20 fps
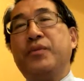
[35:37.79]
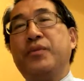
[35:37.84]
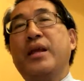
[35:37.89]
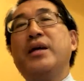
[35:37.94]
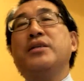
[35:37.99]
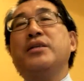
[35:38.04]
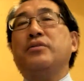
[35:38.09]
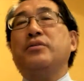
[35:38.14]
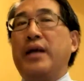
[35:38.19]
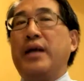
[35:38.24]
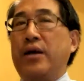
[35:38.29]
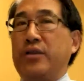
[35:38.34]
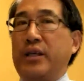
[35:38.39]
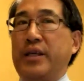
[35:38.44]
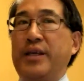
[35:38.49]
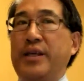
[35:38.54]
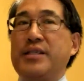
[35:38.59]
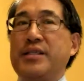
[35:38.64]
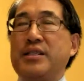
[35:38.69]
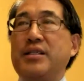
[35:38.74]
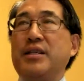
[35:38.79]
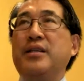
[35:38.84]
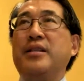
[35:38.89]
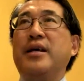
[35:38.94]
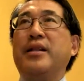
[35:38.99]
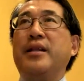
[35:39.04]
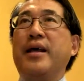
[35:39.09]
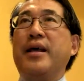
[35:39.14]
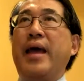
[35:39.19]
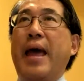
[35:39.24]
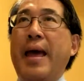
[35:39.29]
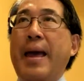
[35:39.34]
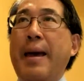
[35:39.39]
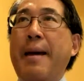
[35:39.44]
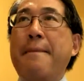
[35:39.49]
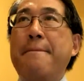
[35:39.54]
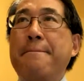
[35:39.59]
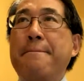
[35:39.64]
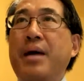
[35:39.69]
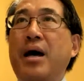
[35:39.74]
So now the kids see that
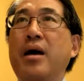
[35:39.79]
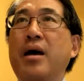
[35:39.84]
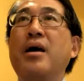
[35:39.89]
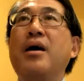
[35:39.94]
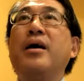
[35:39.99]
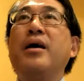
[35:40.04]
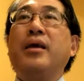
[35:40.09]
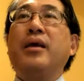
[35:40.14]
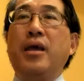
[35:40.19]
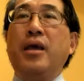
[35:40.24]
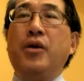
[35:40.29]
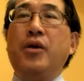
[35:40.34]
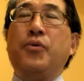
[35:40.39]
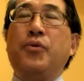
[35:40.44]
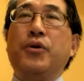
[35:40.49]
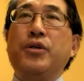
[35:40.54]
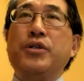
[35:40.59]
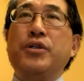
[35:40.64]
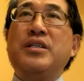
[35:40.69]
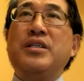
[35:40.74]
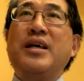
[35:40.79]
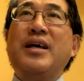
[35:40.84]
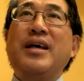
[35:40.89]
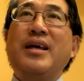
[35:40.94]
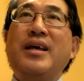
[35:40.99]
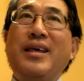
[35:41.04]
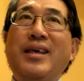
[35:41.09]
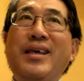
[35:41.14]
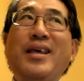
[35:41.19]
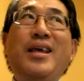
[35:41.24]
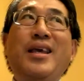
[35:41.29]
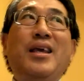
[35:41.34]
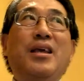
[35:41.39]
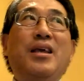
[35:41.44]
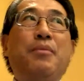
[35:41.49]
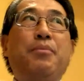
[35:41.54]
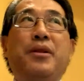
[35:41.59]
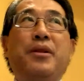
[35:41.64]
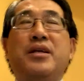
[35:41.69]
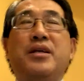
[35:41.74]
M equals E
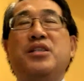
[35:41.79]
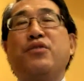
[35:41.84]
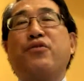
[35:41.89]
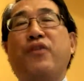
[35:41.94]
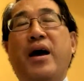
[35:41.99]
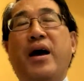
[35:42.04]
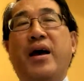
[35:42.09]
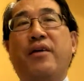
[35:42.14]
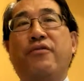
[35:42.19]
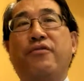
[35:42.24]
plus 5,